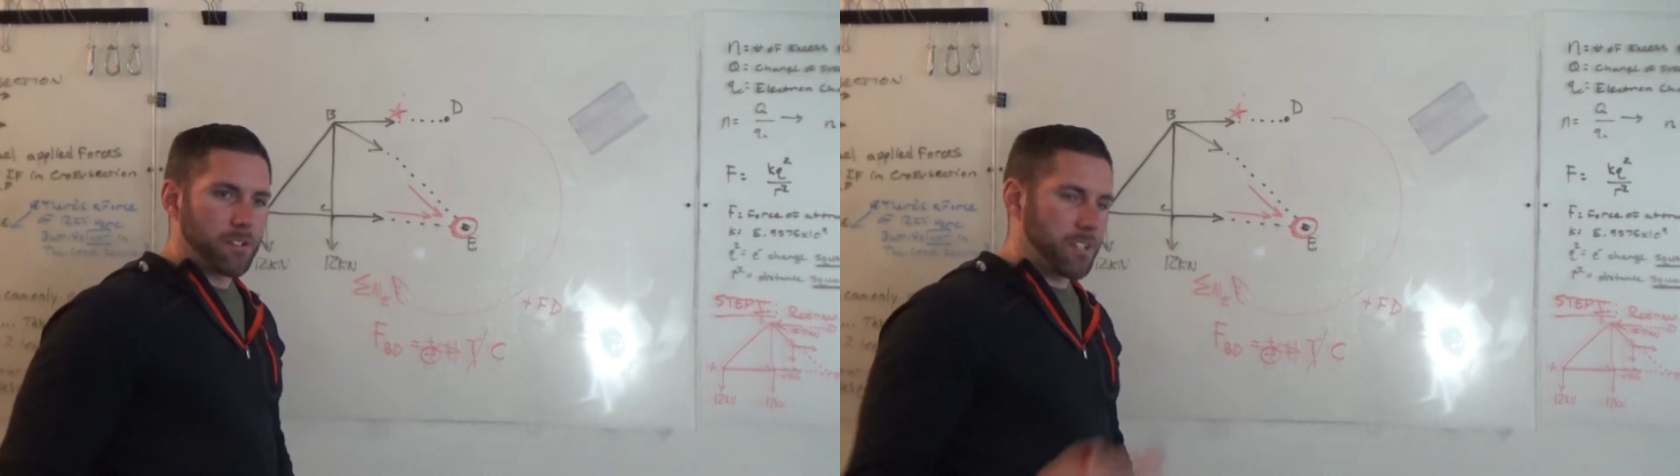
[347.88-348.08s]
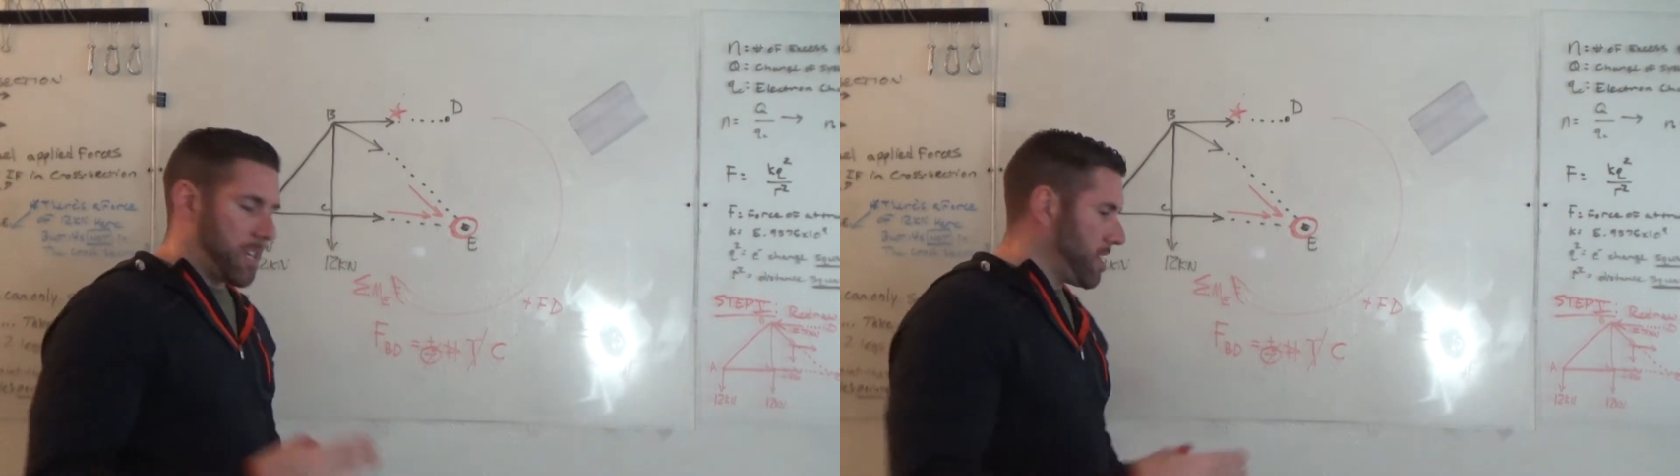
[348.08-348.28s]

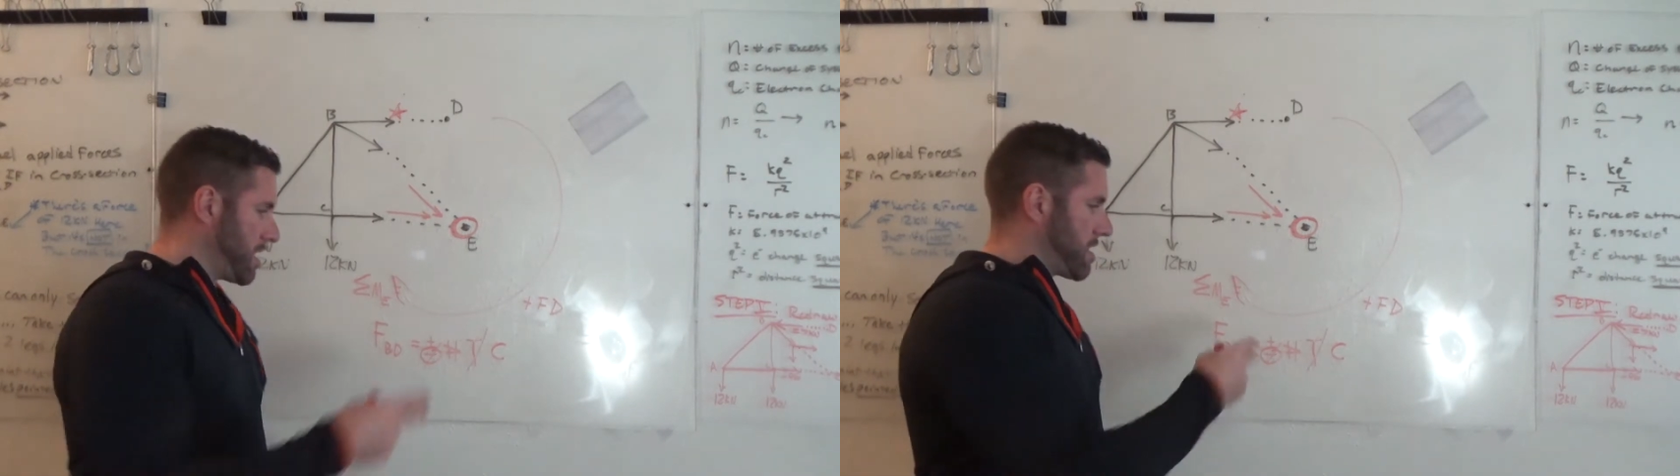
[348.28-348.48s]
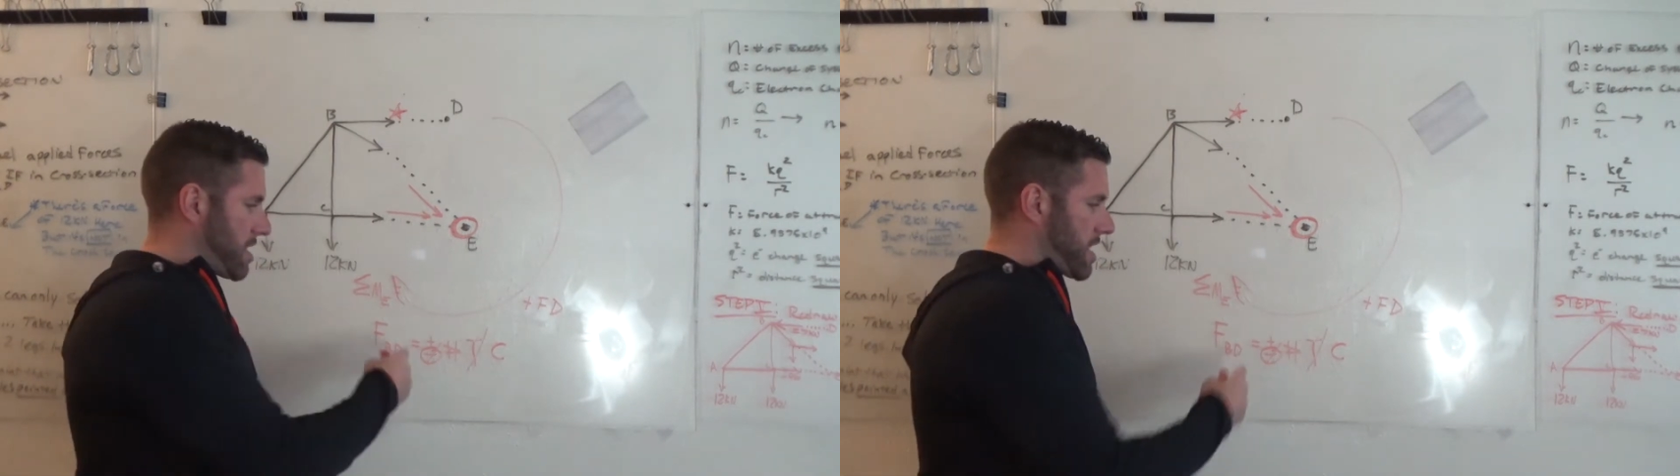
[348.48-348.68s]
T
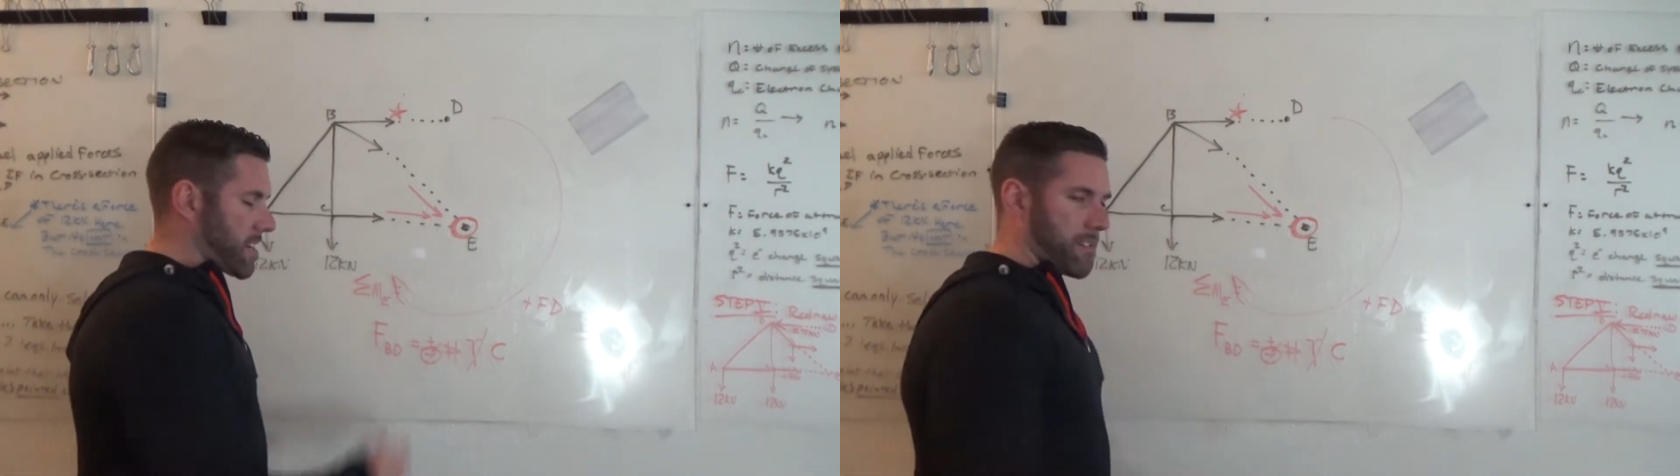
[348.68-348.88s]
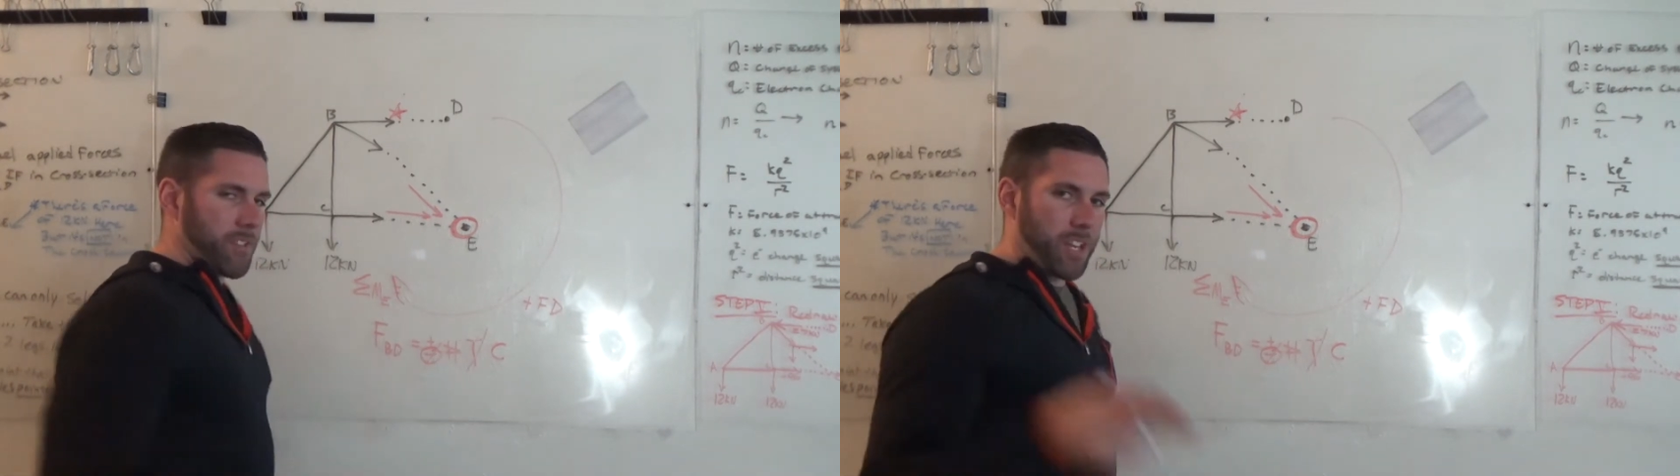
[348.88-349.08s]
and a
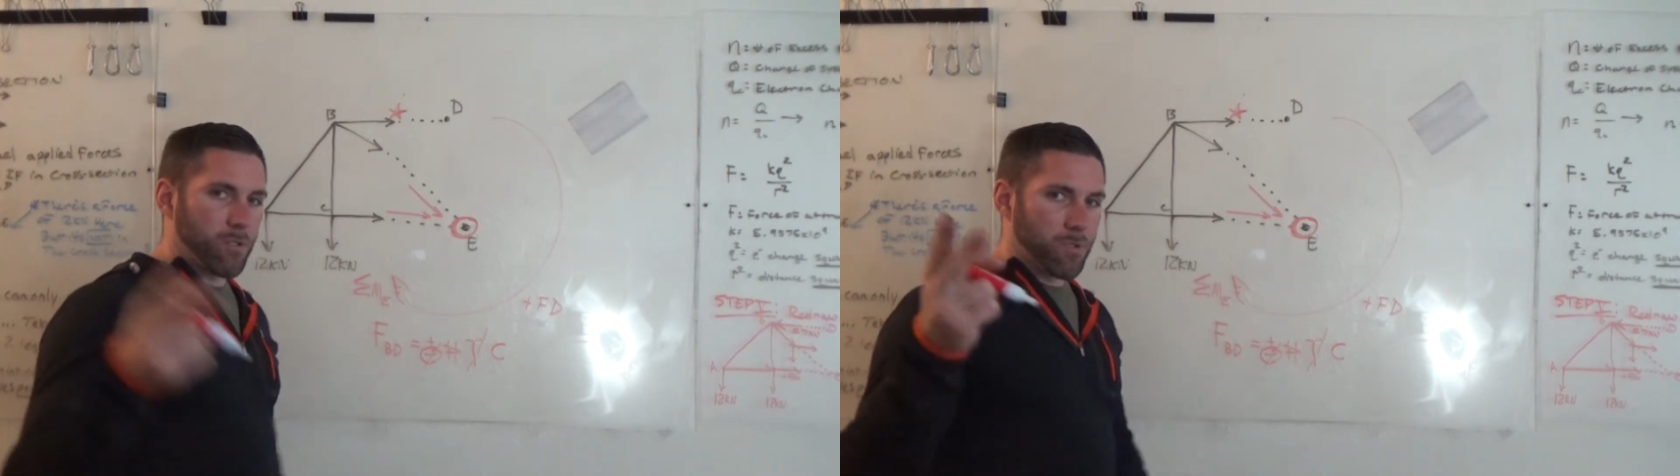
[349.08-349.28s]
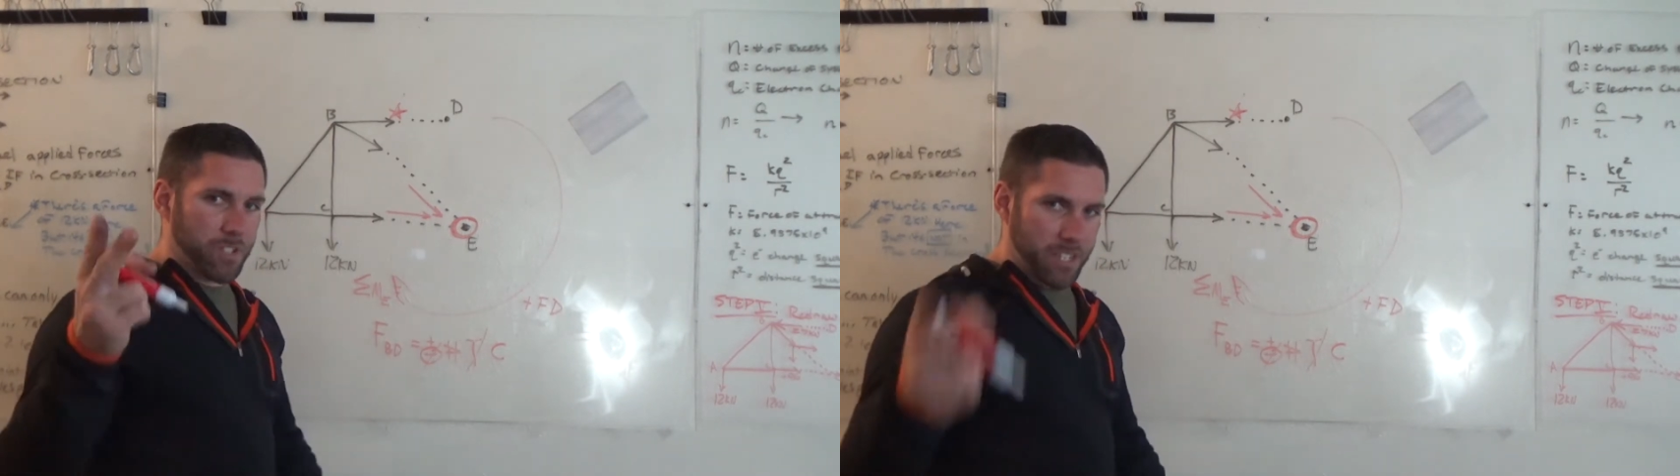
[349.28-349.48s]
negative equals